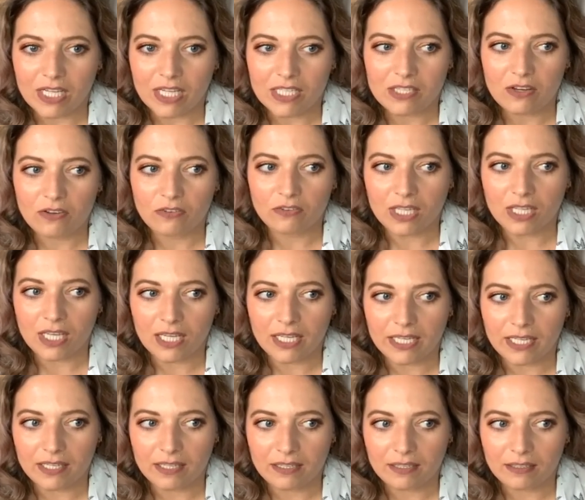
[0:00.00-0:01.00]

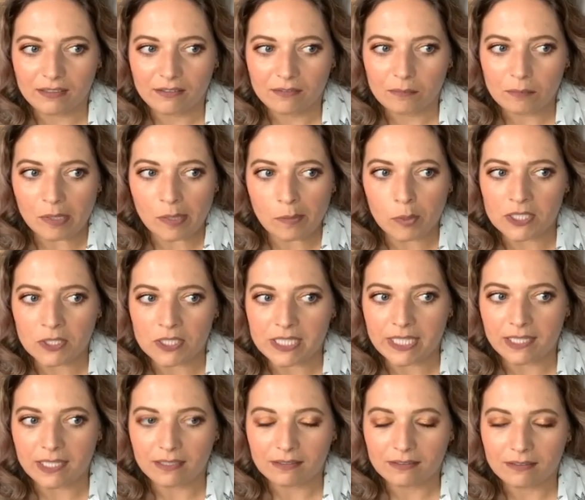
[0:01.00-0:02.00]
like my
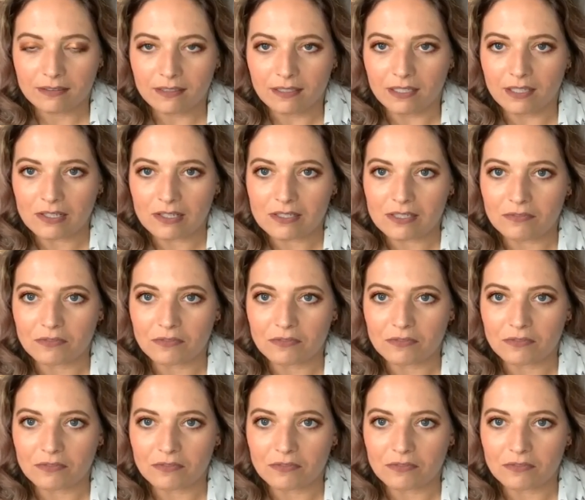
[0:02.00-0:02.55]
body a lot of the